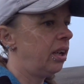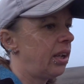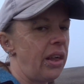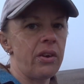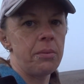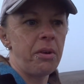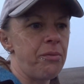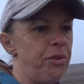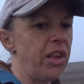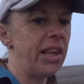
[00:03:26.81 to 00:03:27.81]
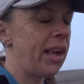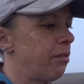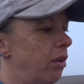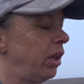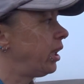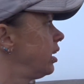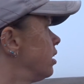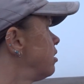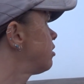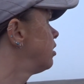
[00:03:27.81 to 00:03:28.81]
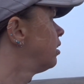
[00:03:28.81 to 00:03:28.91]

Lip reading: now that I'm done freaking out falling in the ice.